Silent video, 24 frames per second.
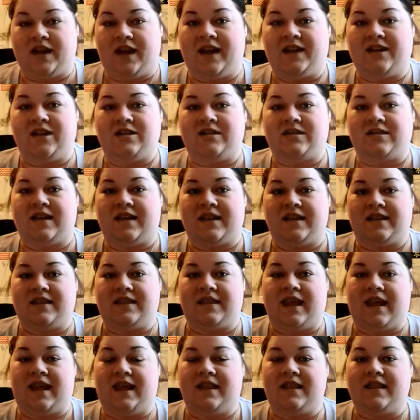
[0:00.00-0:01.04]
I just think
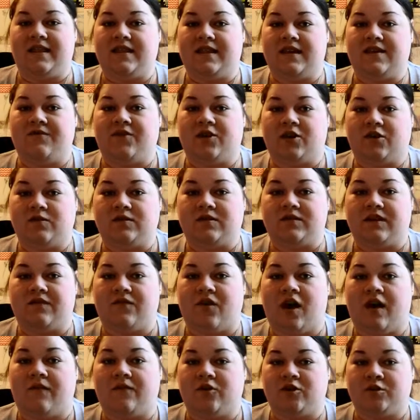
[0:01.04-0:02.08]
that the vertical sleeve
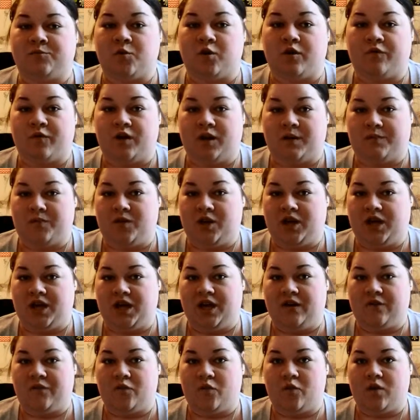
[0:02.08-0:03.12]
offers more of what I'm
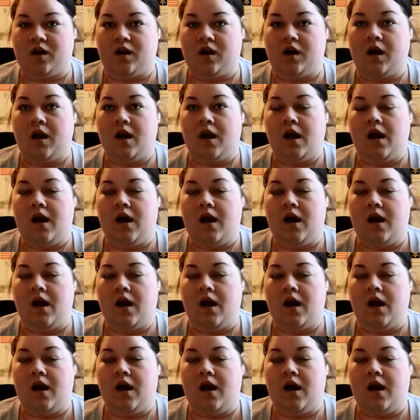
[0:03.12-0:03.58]
looking for.